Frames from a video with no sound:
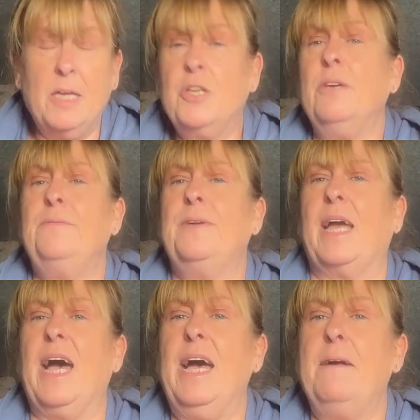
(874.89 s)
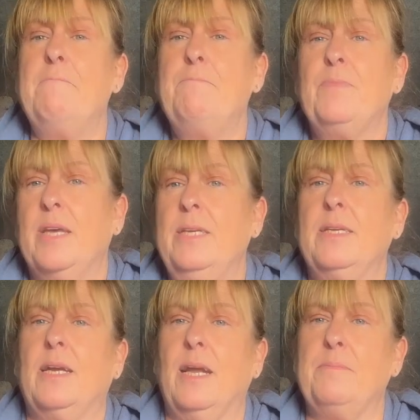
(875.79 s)
Don't forget, it is
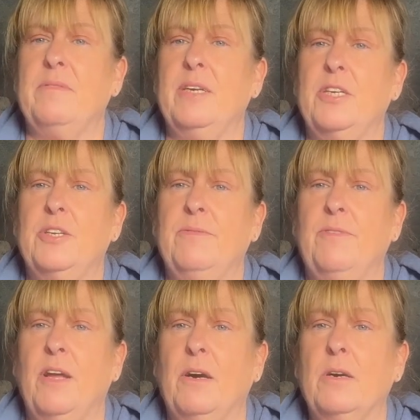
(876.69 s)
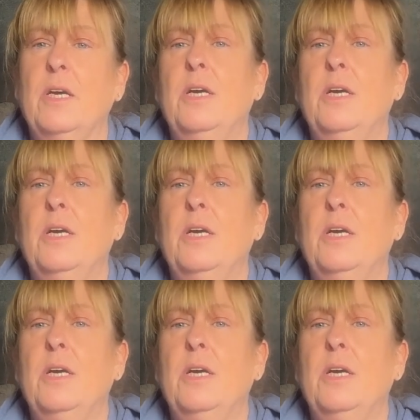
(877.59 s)
a collaboration vlog.